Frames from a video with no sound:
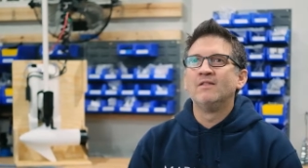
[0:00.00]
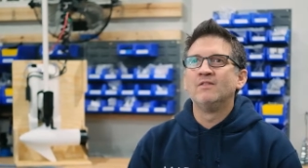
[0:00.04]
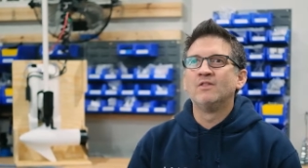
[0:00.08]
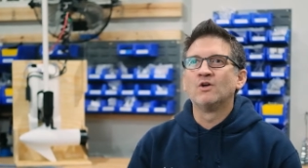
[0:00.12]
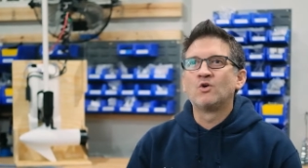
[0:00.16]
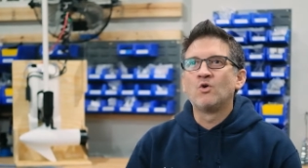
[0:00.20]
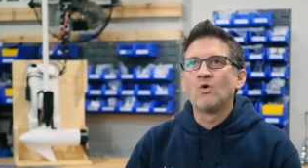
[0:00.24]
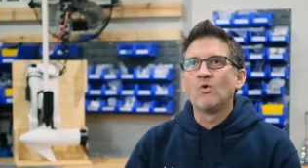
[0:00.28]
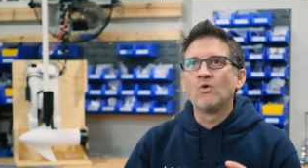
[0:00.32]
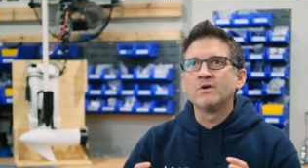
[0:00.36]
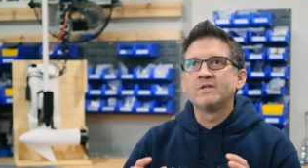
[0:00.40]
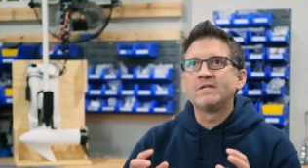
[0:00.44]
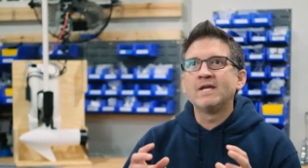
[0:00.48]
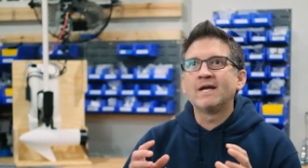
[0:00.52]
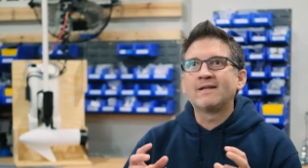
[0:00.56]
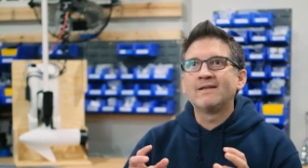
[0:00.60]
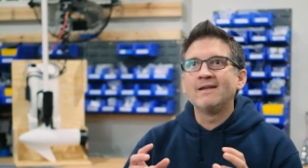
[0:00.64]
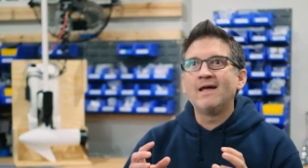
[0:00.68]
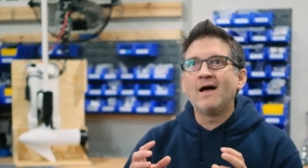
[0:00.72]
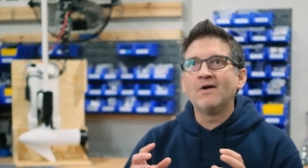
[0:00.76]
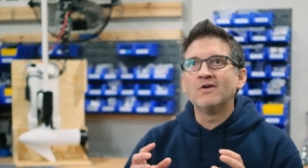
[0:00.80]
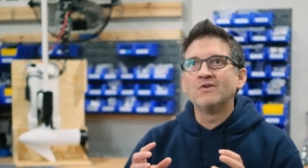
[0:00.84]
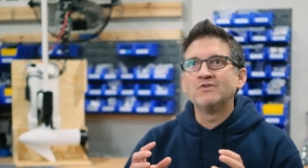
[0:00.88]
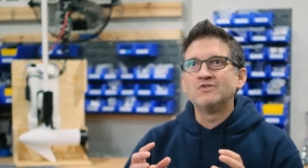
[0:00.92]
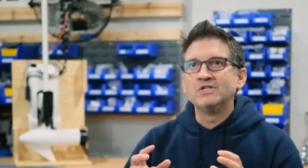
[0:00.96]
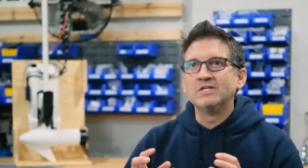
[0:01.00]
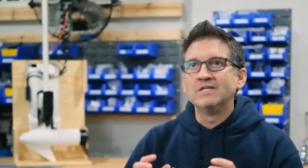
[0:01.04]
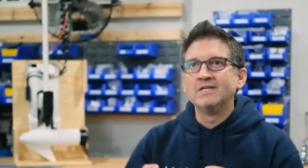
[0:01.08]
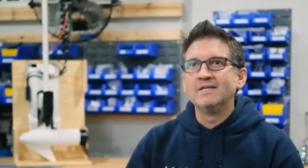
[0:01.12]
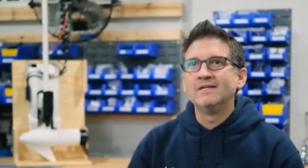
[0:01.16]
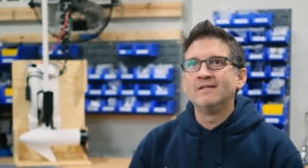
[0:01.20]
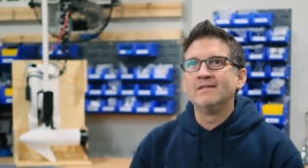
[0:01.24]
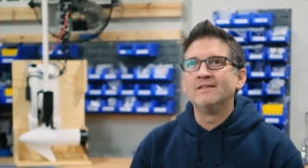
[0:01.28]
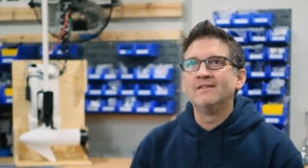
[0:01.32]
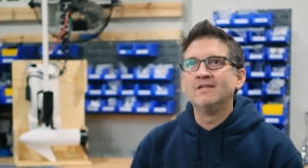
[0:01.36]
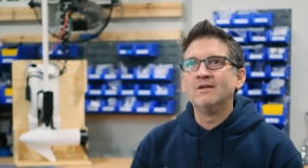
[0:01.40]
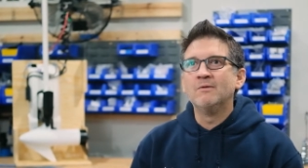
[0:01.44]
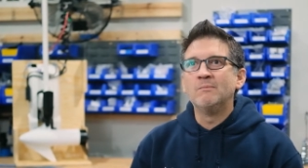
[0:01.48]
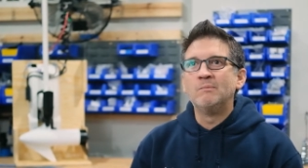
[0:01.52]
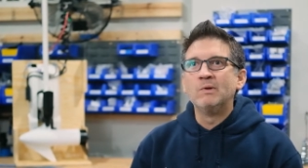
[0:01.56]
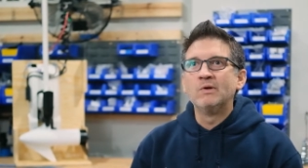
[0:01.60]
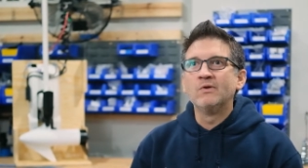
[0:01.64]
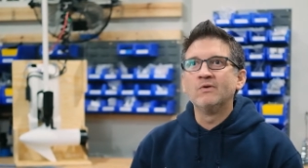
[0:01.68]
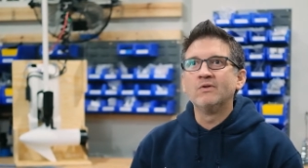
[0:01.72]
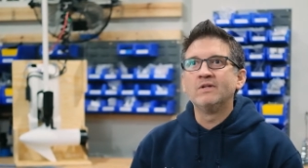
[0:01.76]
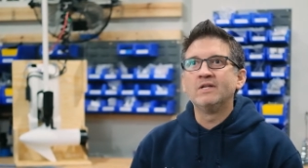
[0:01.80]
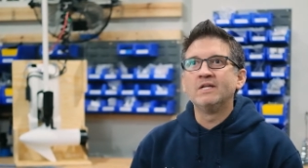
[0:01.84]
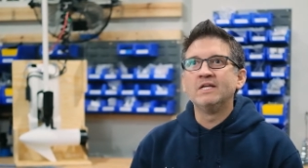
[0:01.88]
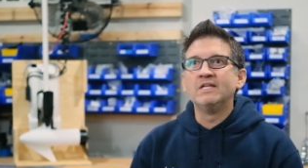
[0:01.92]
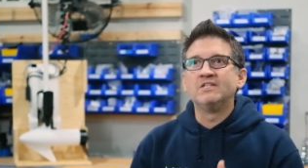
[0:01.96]
The core technology, the
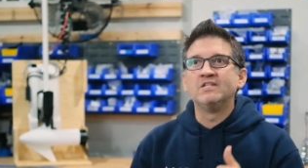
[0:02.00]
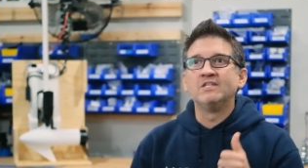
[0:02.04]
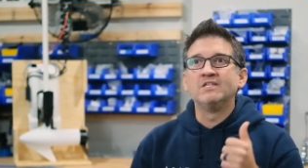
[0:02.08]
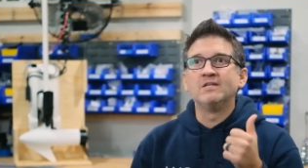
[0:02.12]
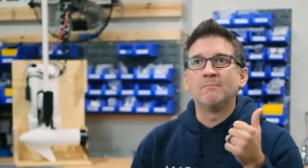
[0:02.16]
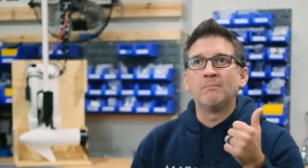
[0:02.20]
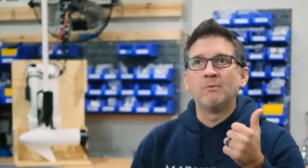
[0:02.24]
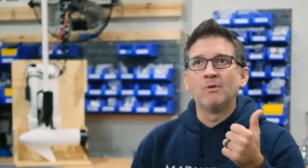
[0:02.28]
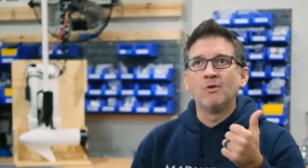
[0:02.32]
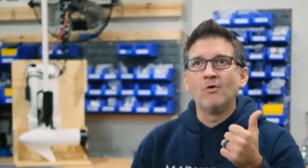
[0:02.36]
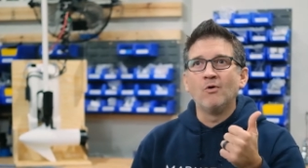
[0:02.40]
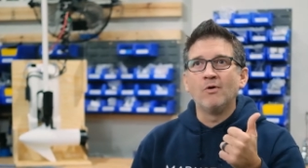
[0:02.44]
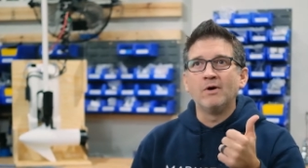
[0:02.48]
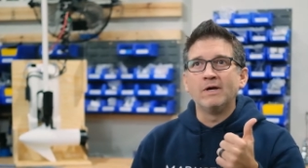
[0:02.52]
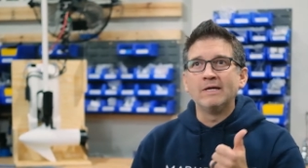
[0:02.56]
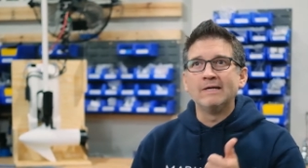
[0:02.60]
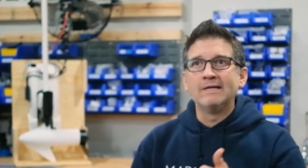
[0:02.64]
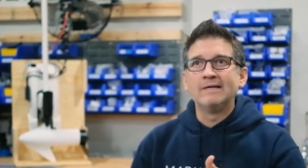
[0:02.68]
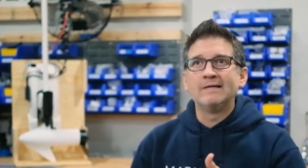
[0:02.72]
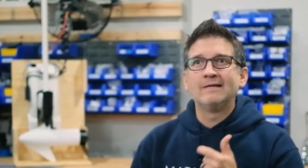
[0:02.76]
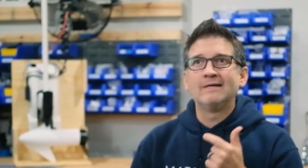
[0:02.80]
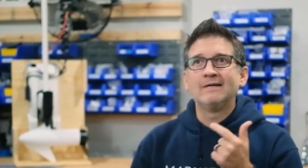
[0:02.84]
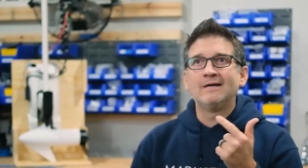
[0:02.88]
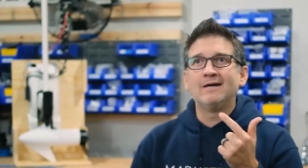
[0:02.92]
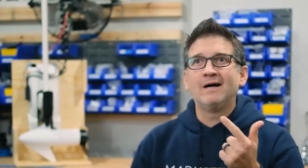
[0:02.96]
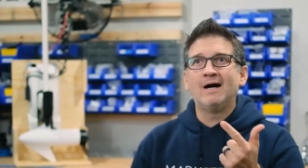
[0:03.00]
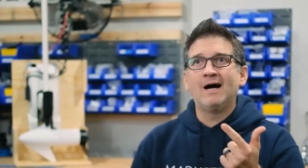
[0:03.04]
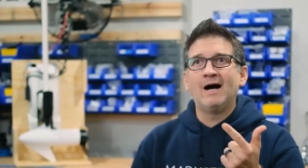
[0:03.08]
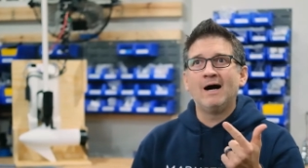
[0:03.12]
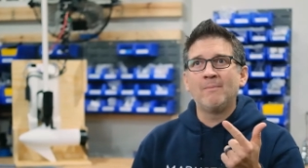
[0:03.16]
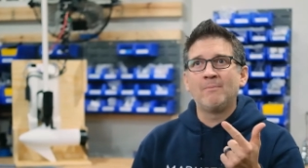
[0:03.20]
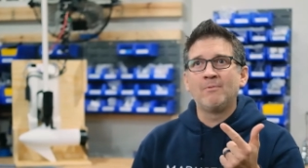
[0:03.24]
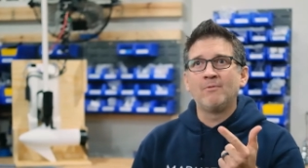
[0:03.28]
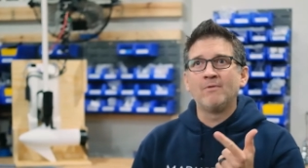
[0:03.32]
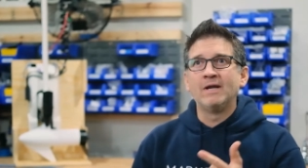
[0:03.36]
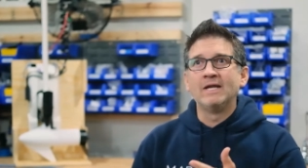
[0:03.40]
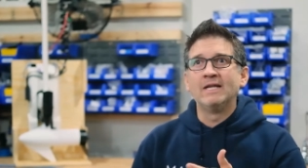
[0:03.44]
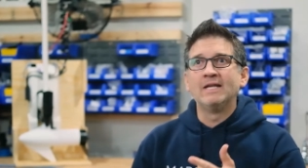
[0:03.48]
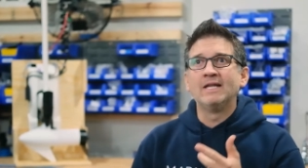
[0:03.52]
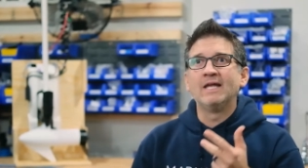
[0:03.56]
ability to deploy, operate,